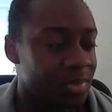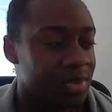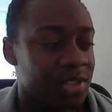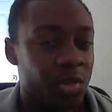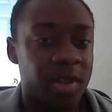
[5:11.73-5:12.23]

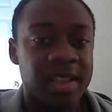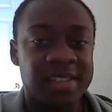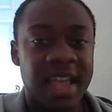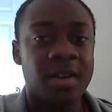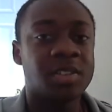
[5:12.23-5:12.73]

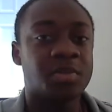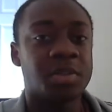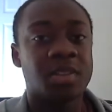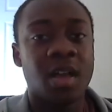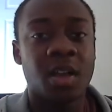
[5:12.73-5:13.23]
strings out into
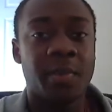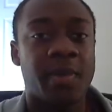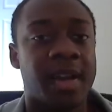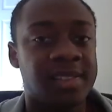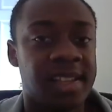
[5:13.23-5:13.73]
a longer
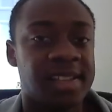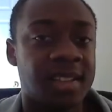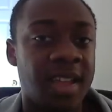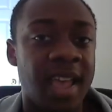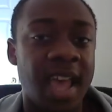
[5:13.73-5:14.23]

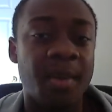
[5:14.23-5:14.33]
process,